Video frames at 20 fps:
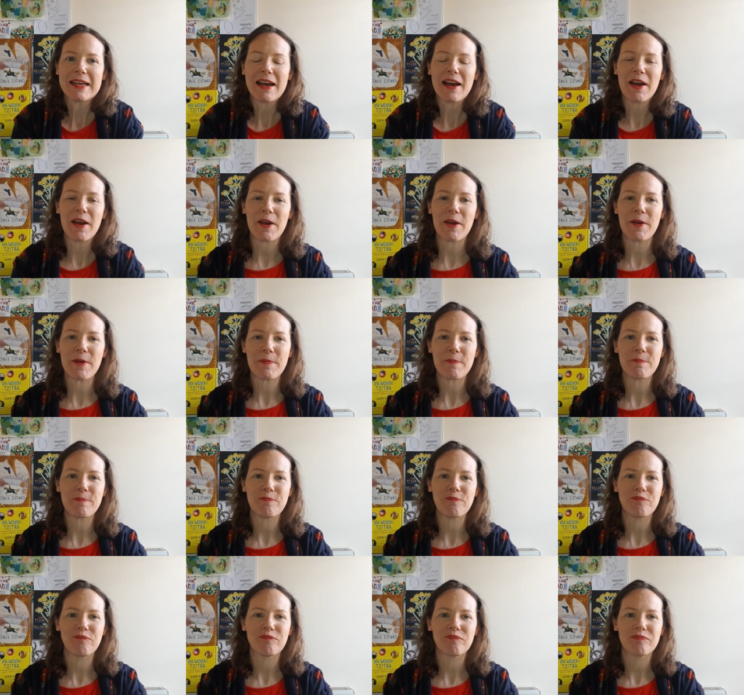
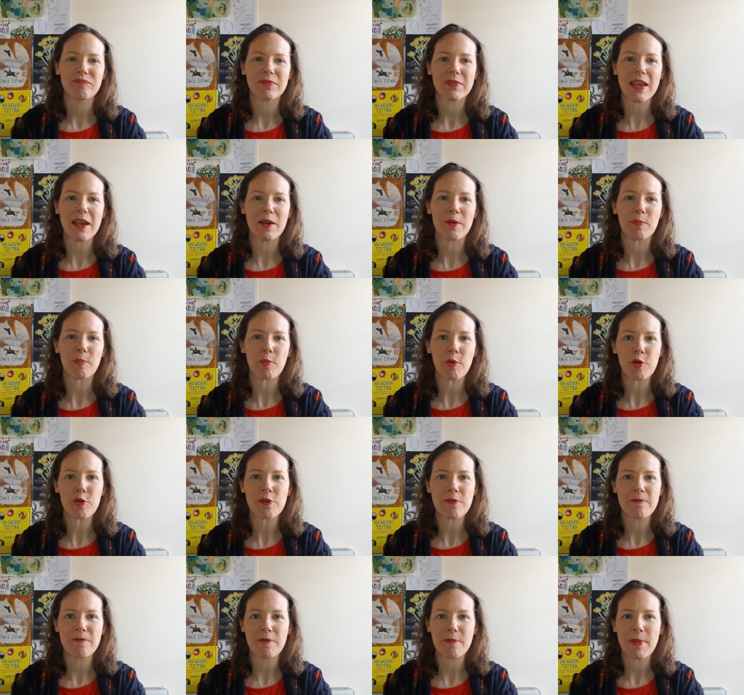Um, yeah, more
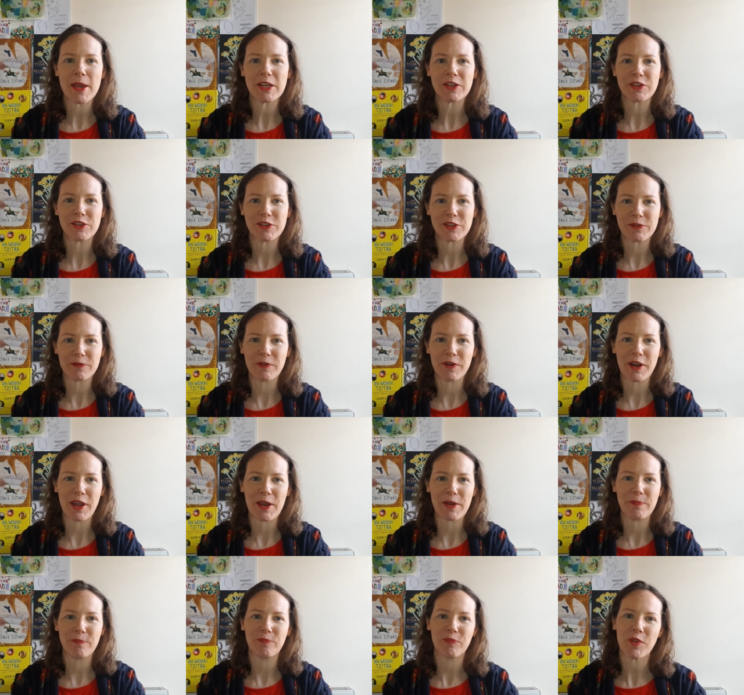information to
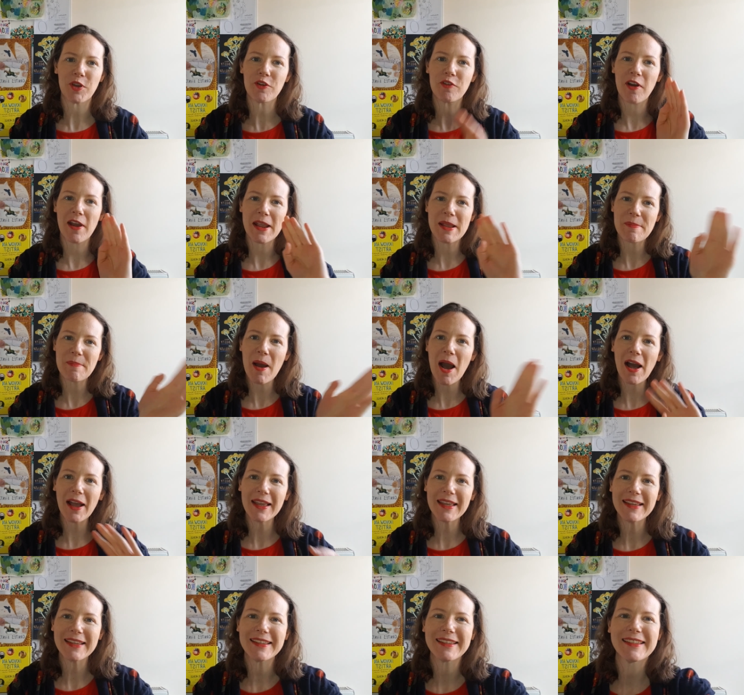follow. All right,
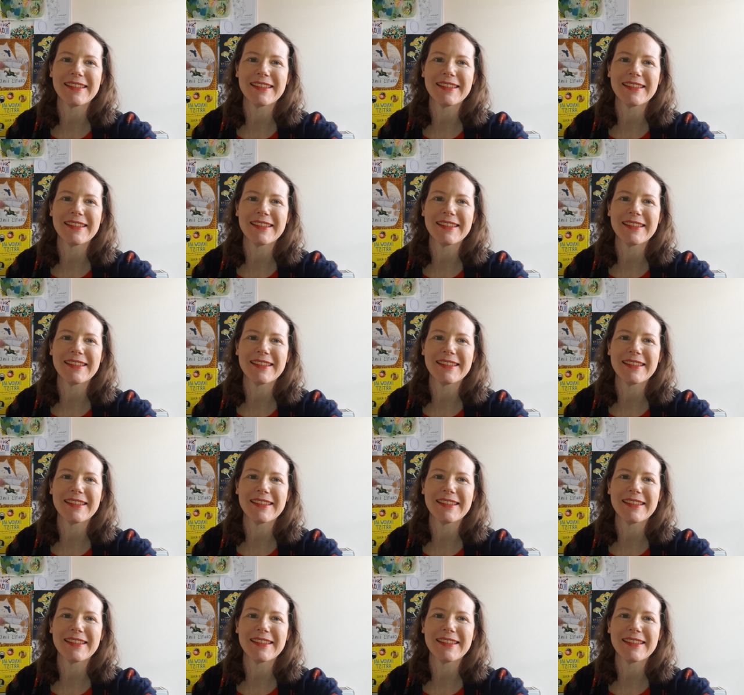bye.